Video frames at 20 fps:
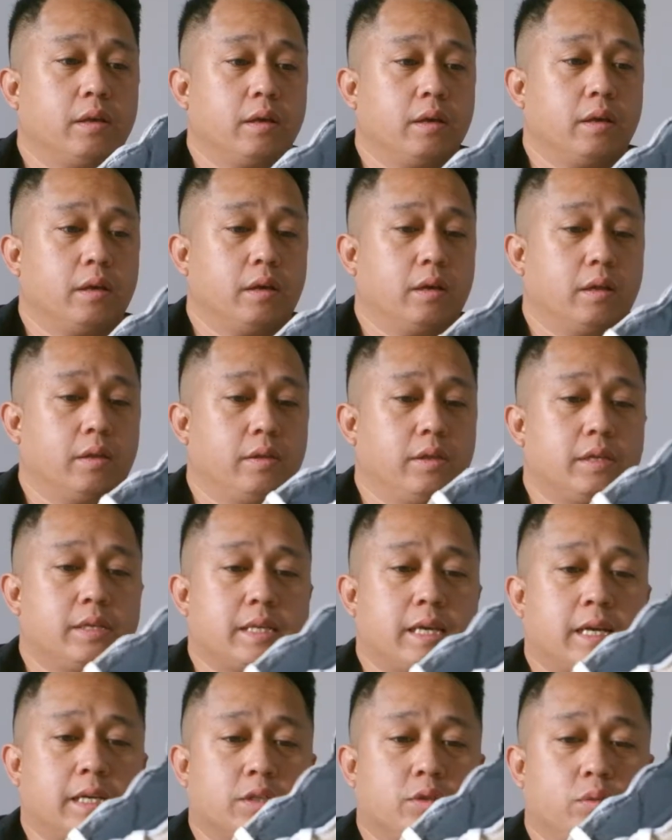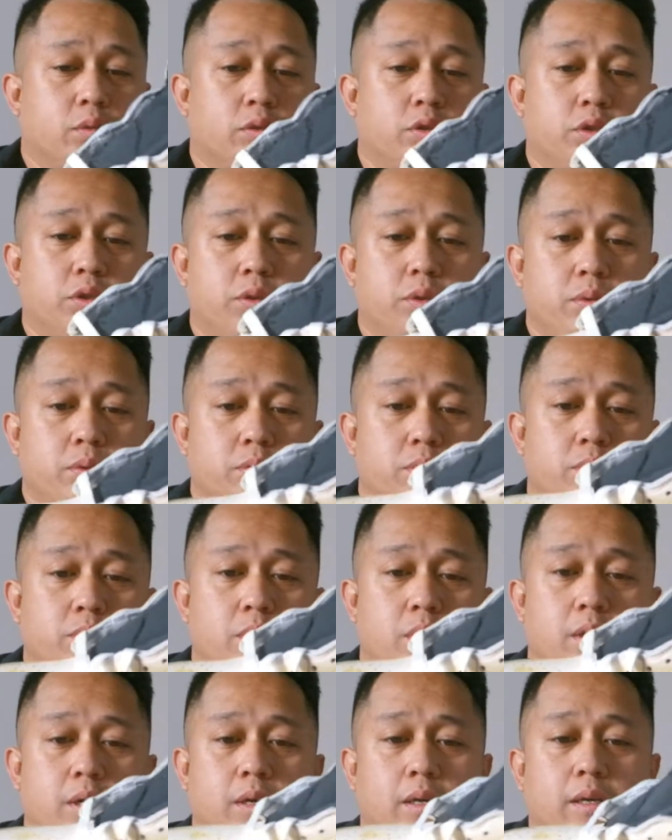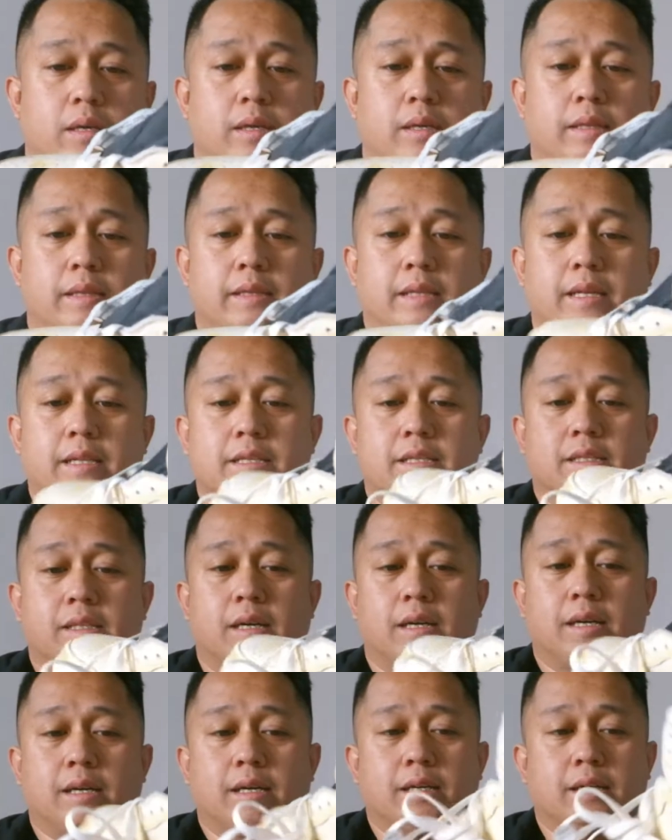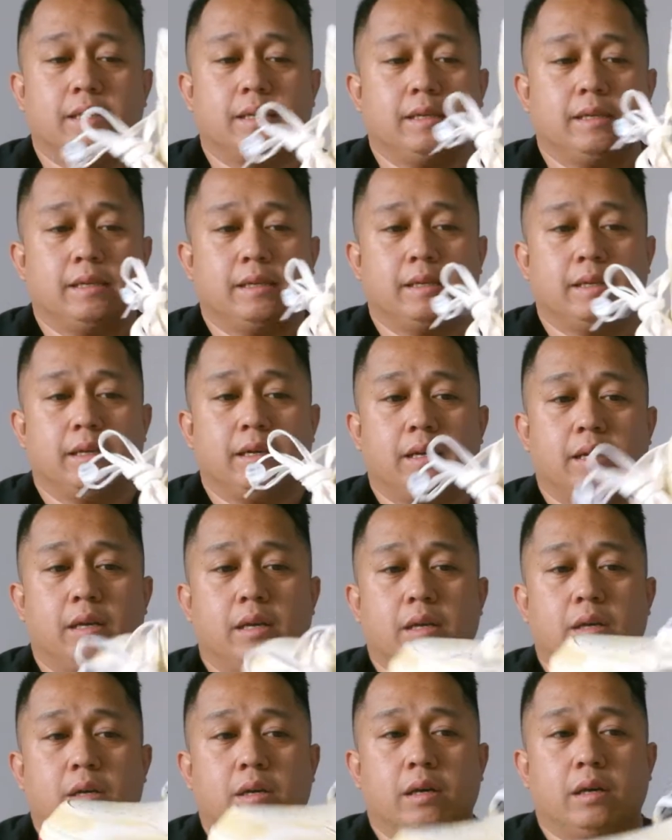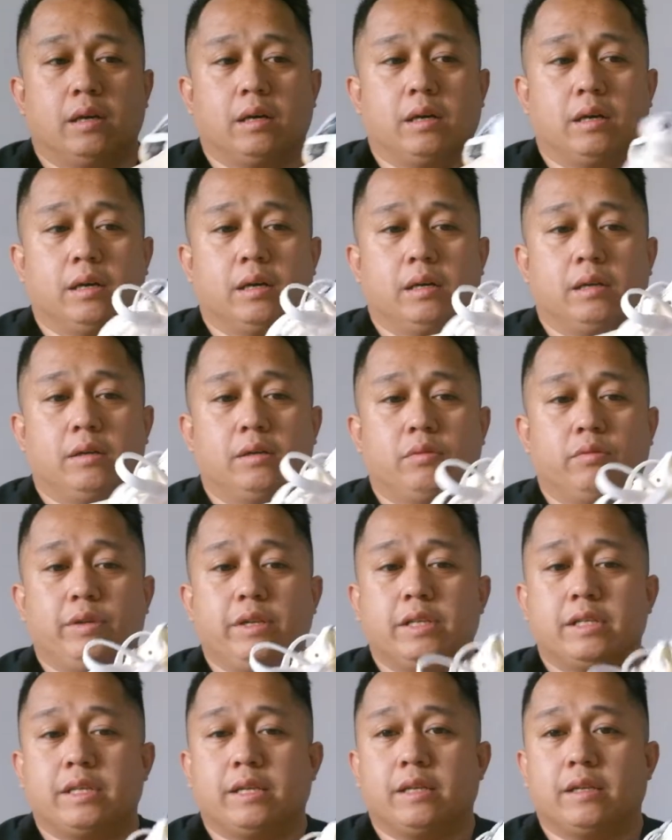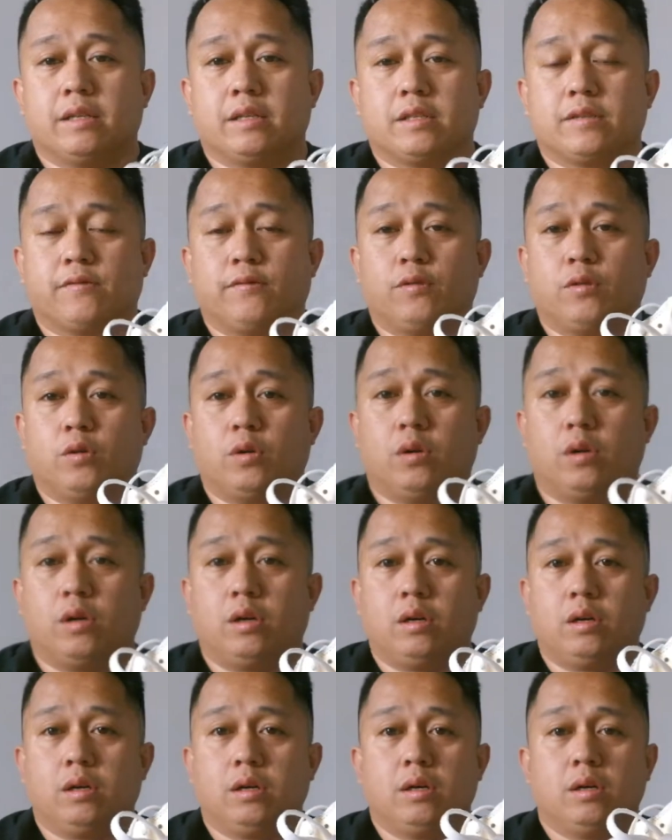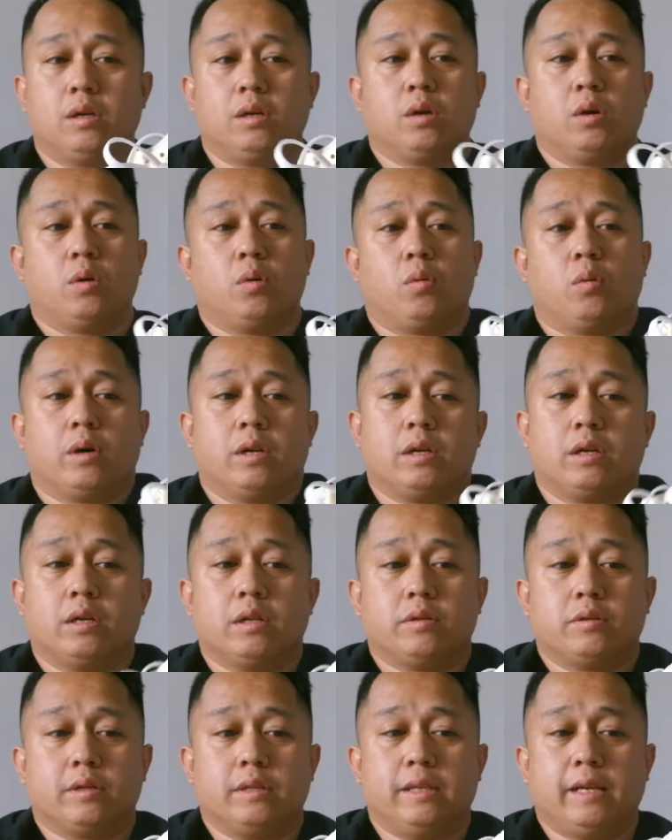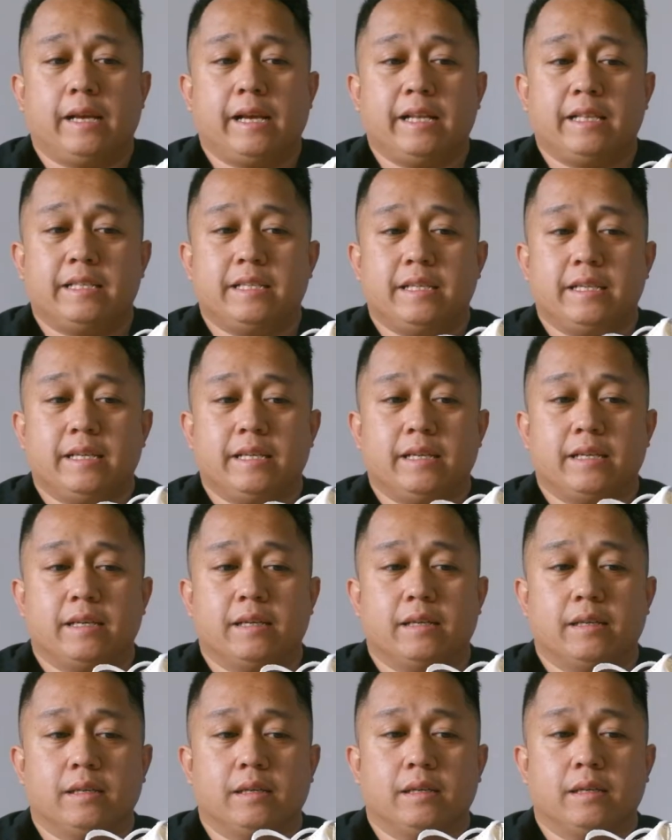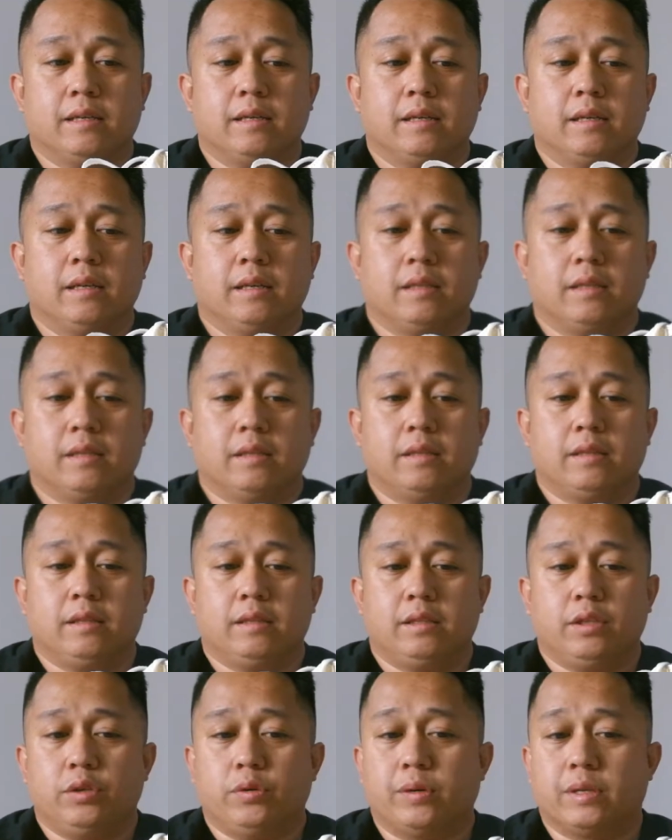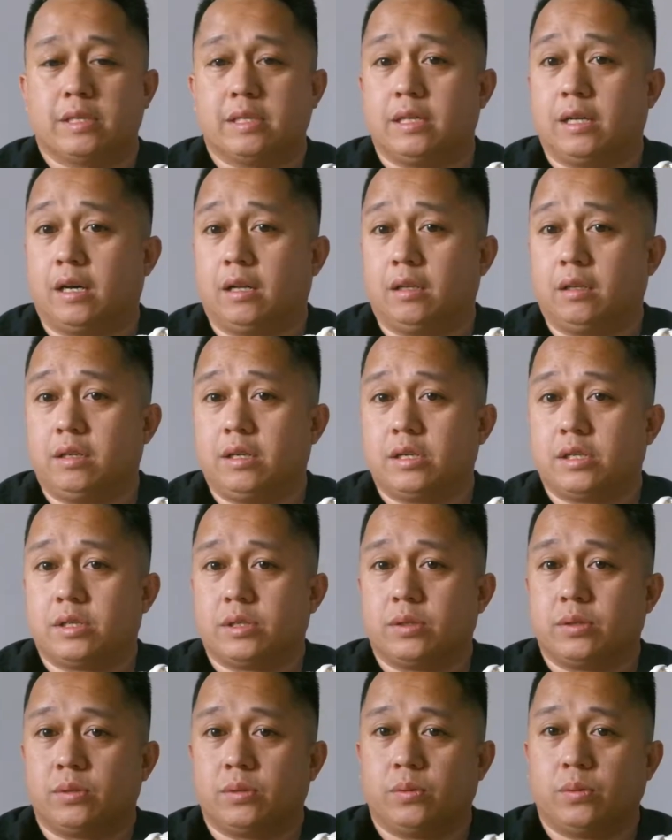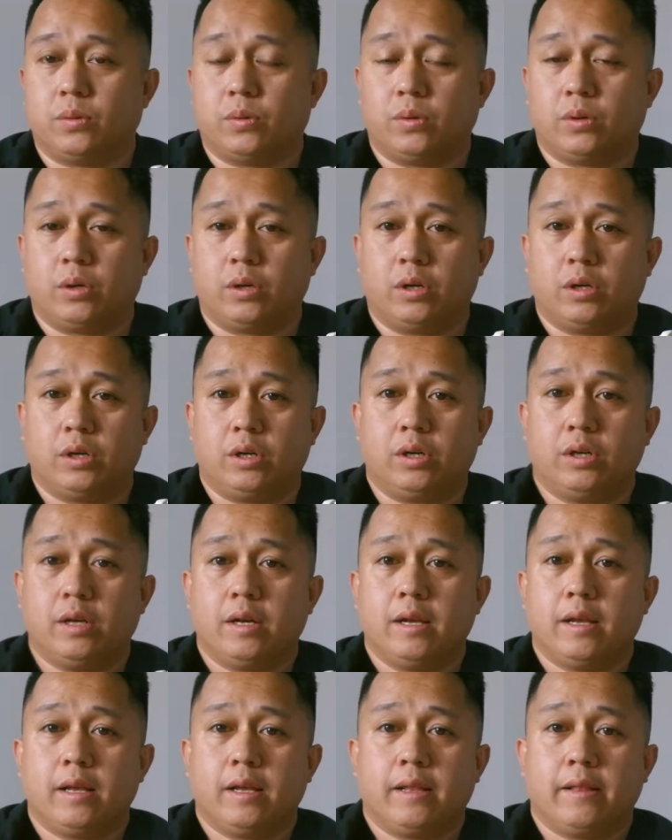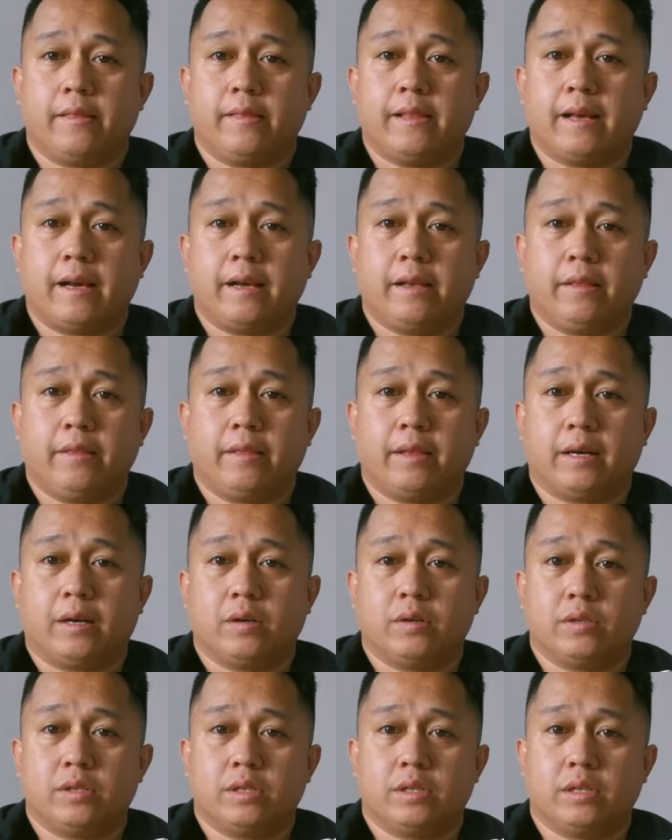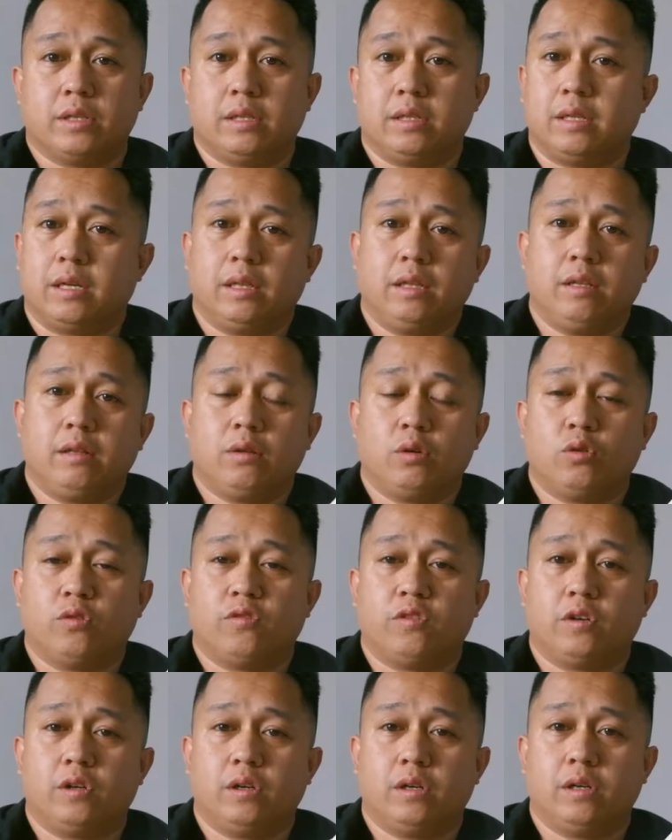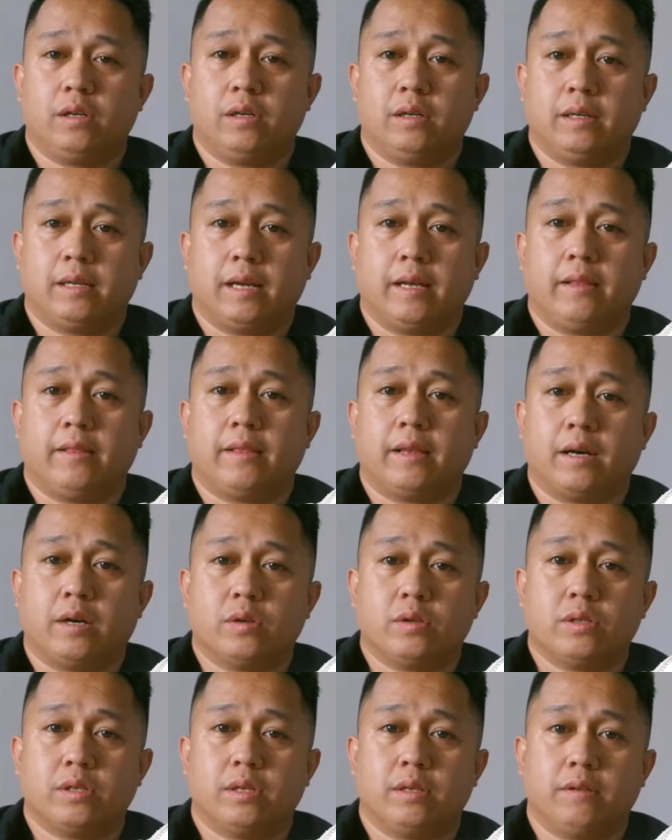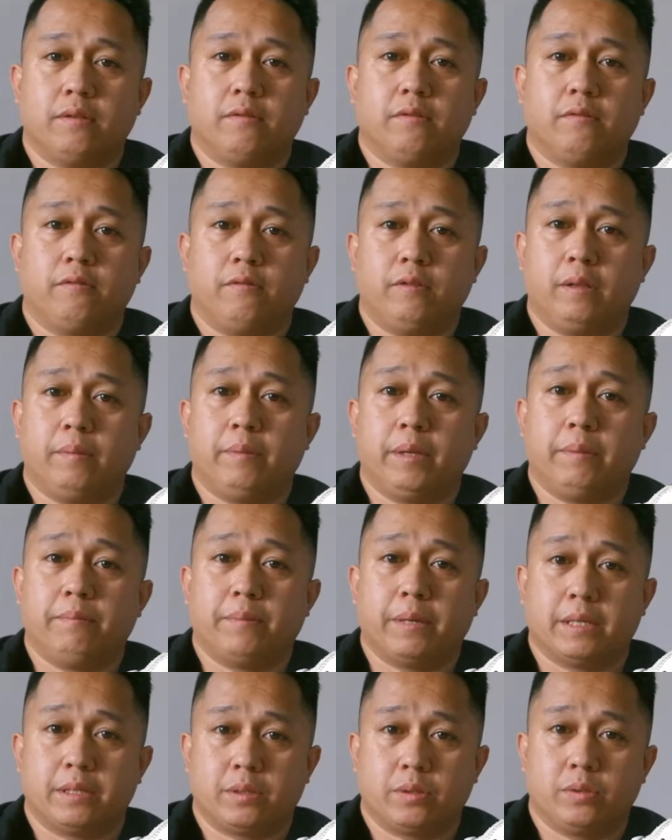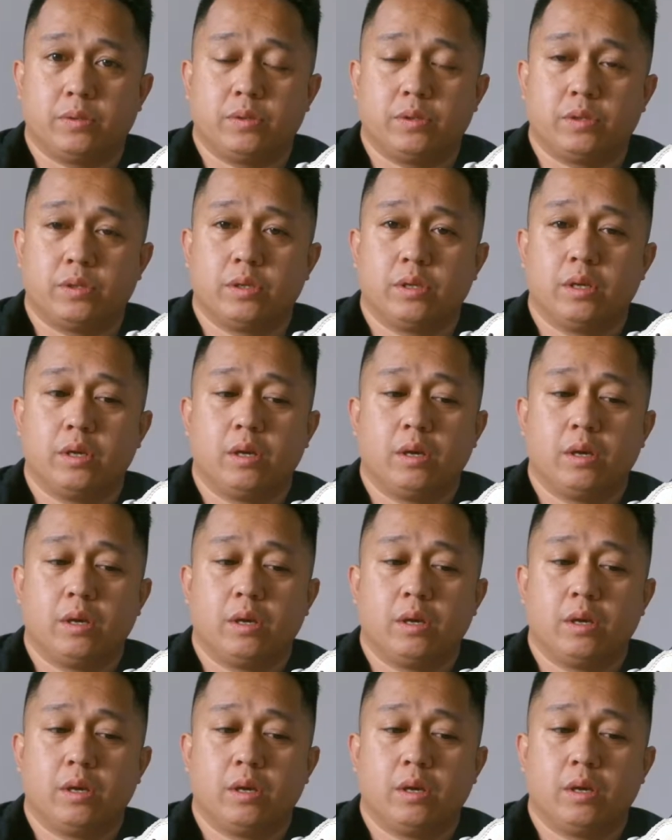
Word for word: Uh, this actual shoe, dead stock, uh, retails for 180 US dollars or 9,000, a little over 9,000 Philippine pesos